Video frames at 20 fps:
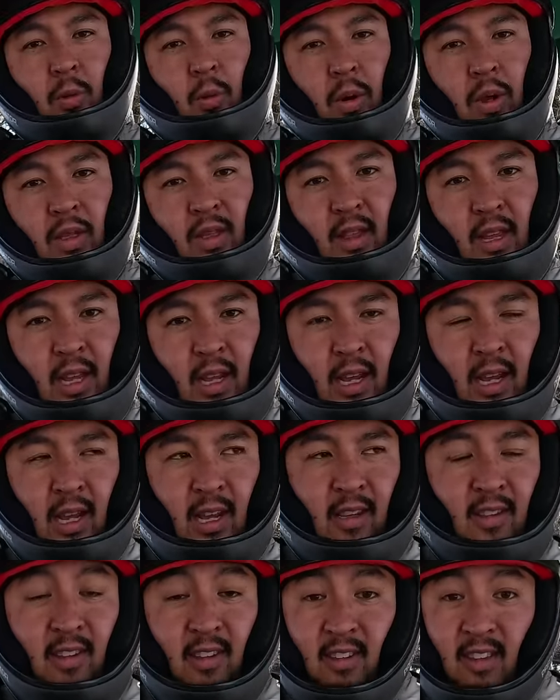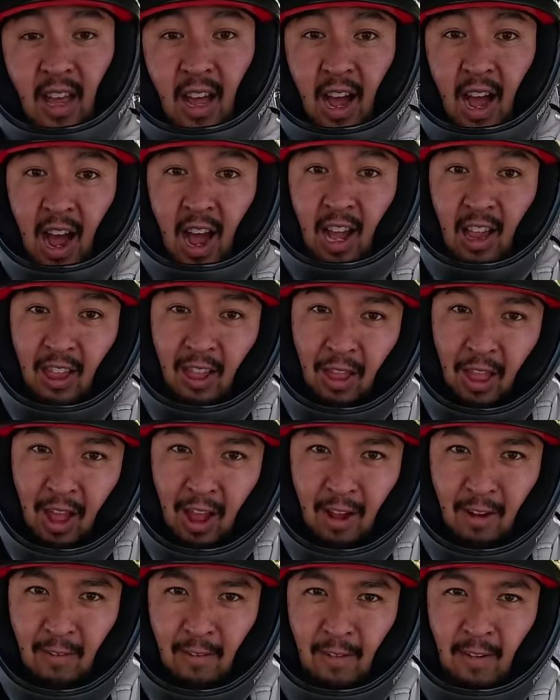one thing is is that I
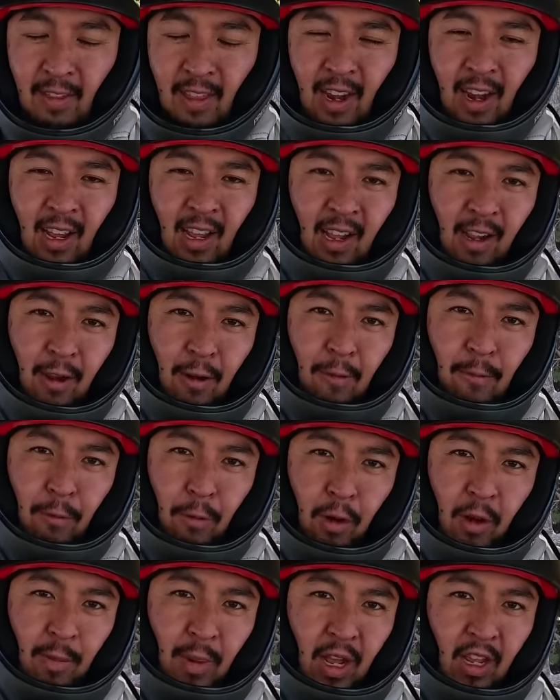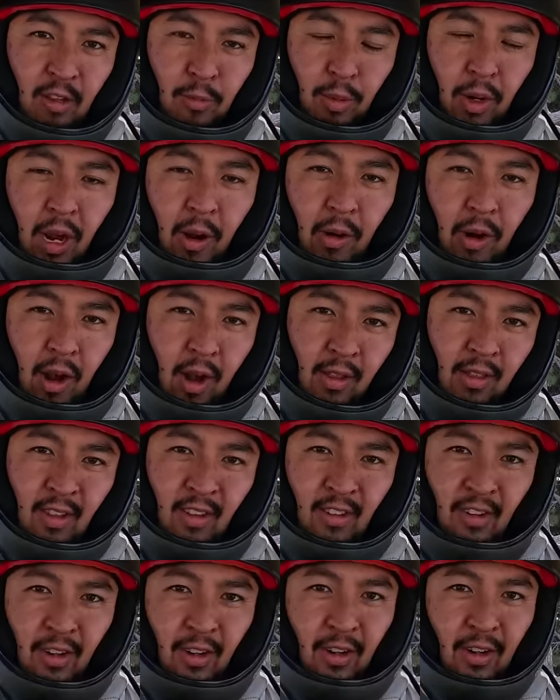love that I can go forty miles per hour on the
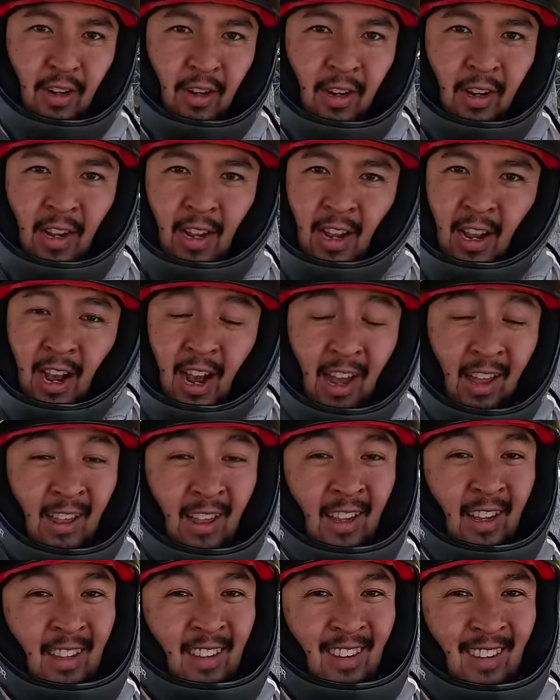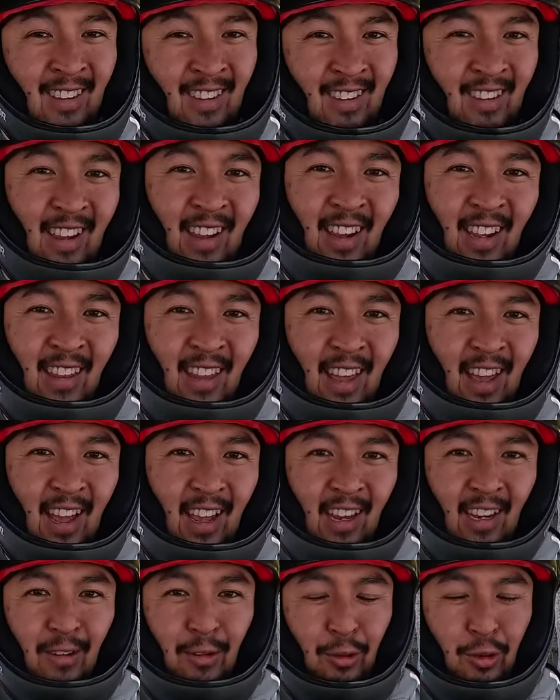scooter. I think it's insane
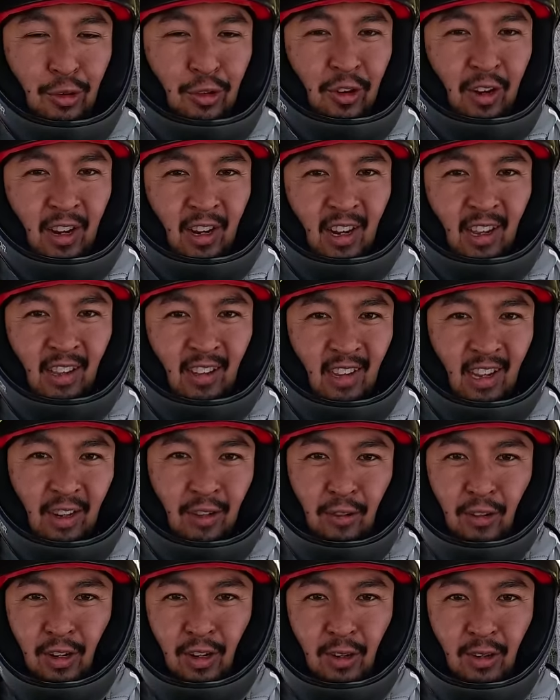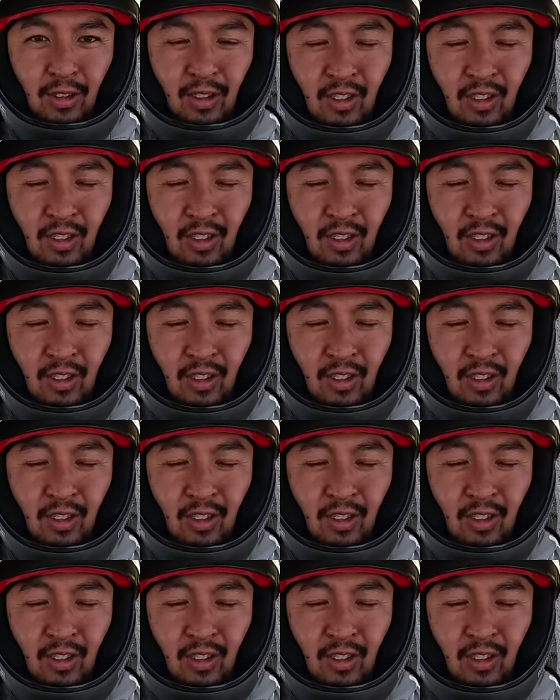that Dualtron has introduced